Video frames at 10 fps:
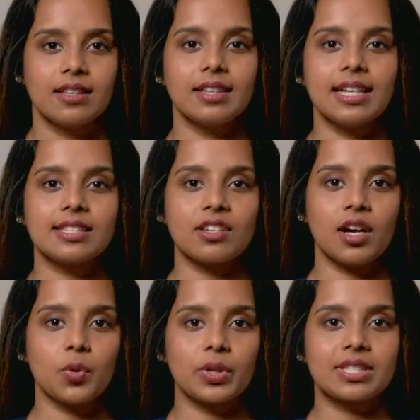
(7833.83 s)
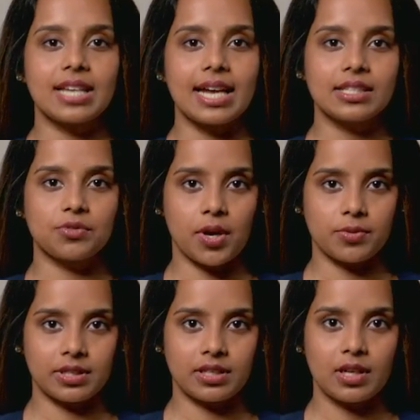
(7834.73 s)
Let's start with static
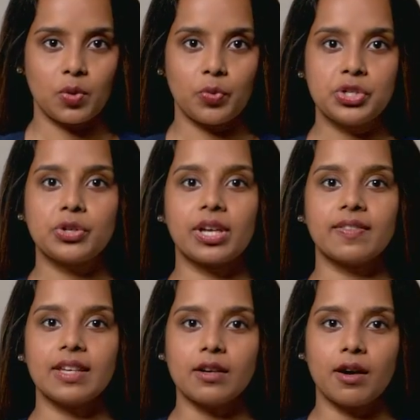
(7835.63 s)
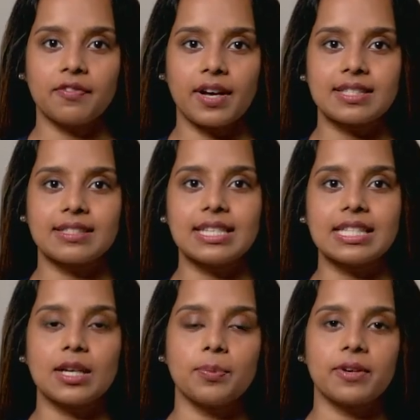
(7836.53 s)
routing, which you can think of as
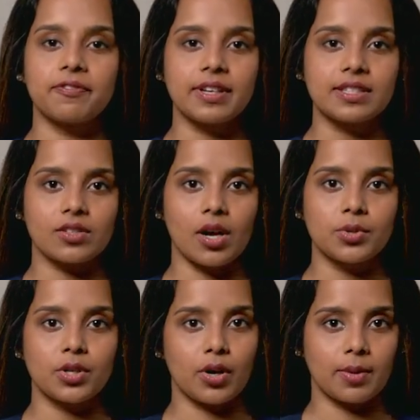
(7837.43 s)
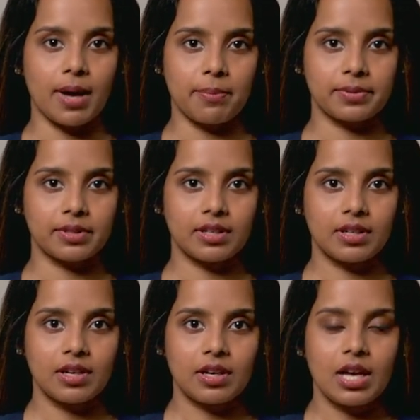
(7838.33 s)
setting up a fixed route on a map.
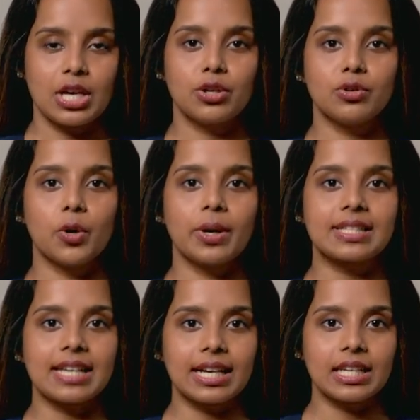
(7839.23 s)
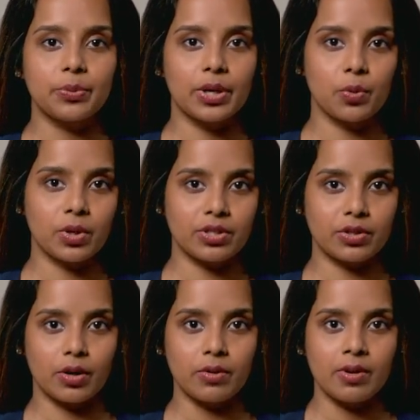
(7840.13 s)
You know exactly where you want to
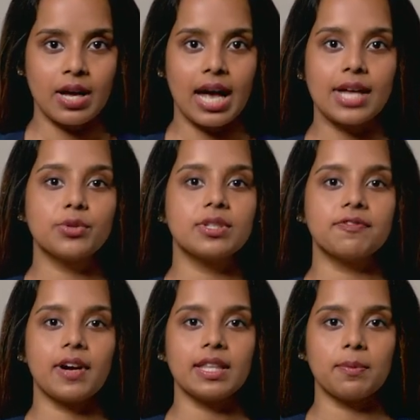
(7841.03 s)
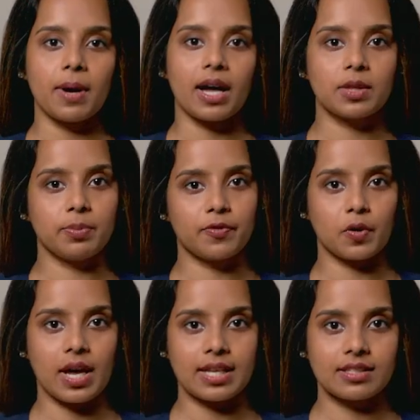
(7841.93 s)
go, and you define the path
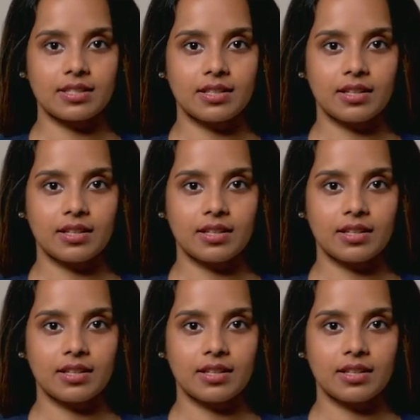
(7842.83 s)
beforehand.